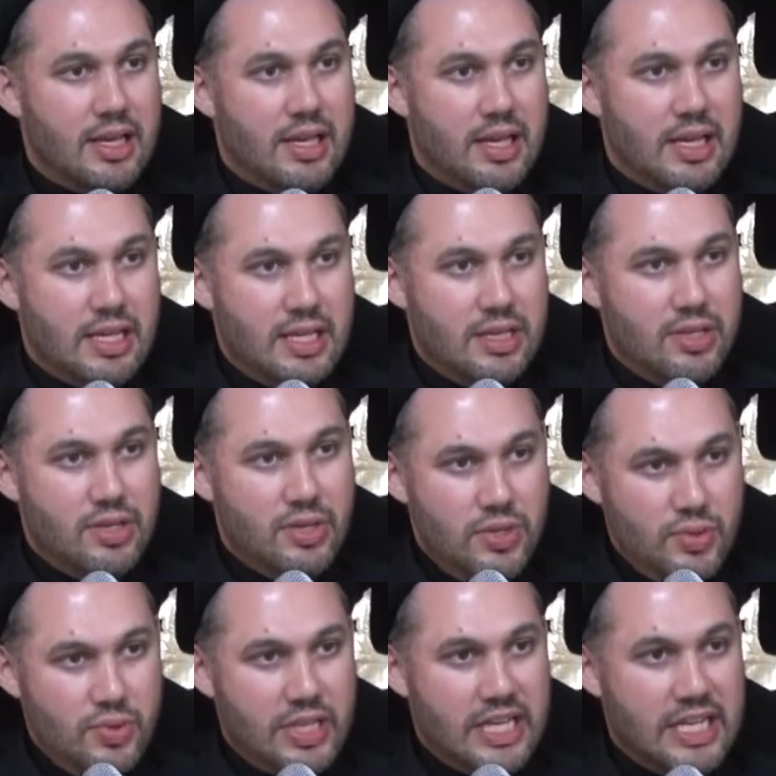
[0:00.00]
He knew
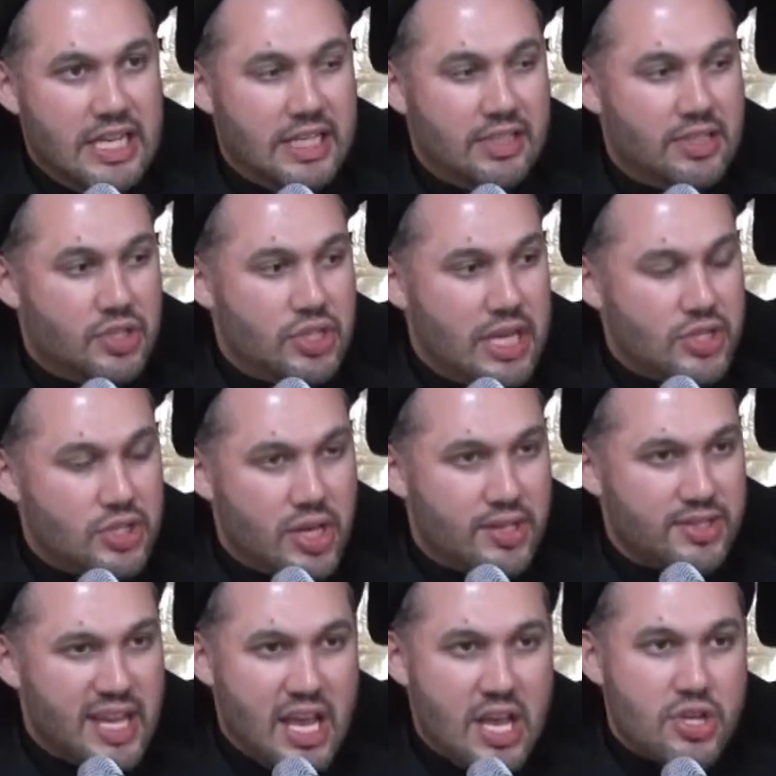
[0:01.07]
that he had to change hearts.
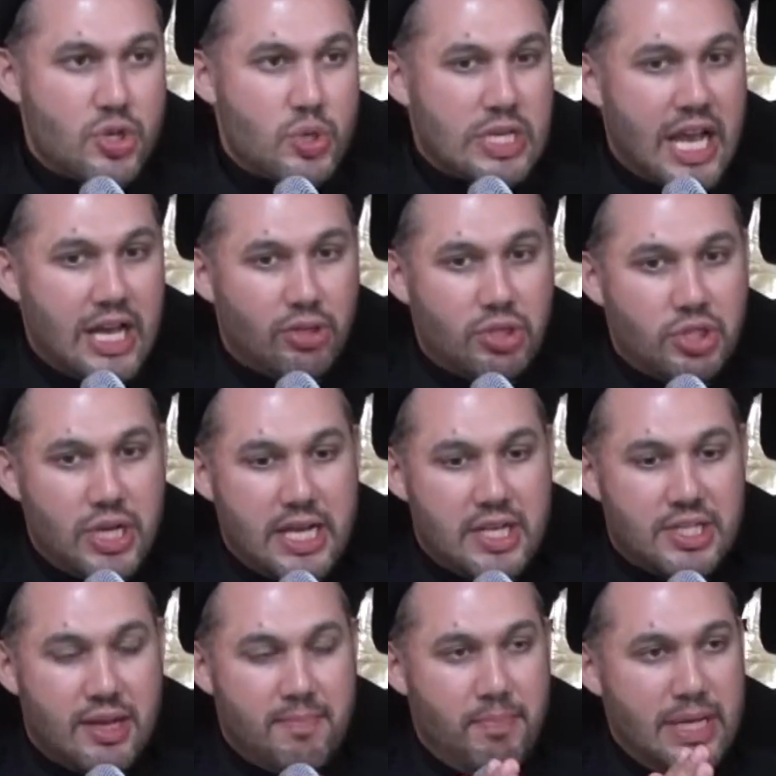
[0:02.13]
You cannot change
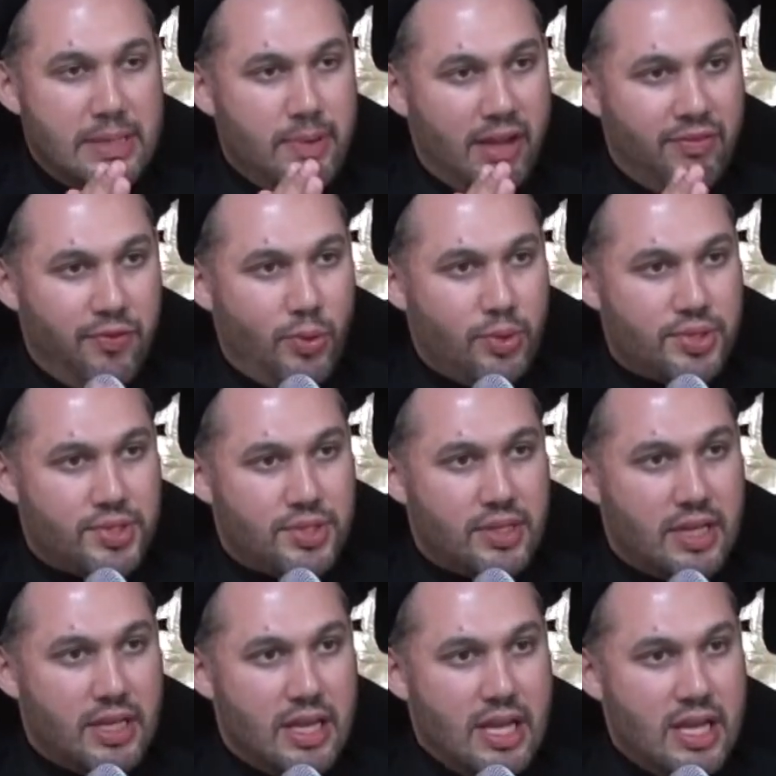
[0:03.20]
somebody by force.
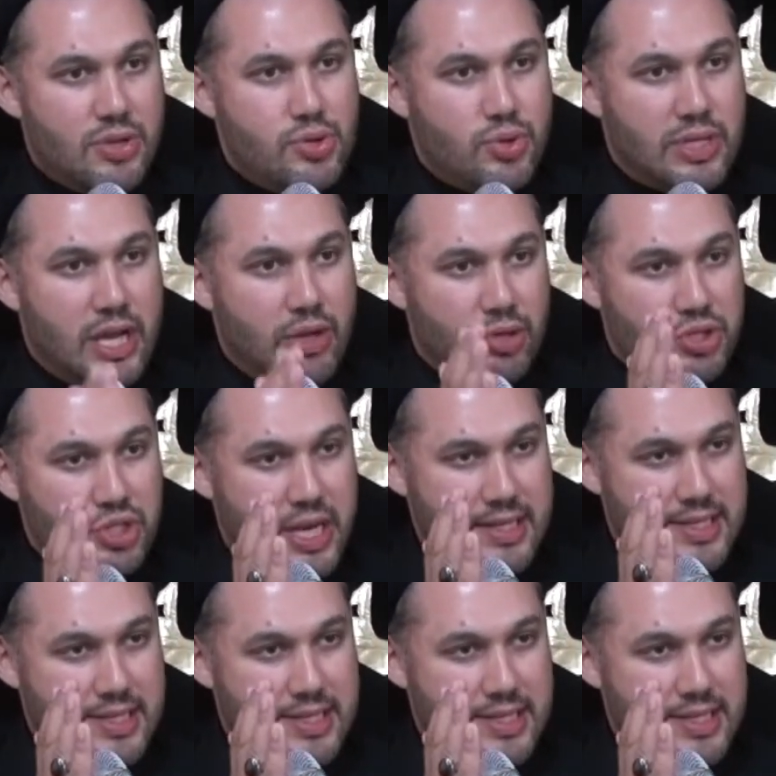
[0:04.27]
You cannot change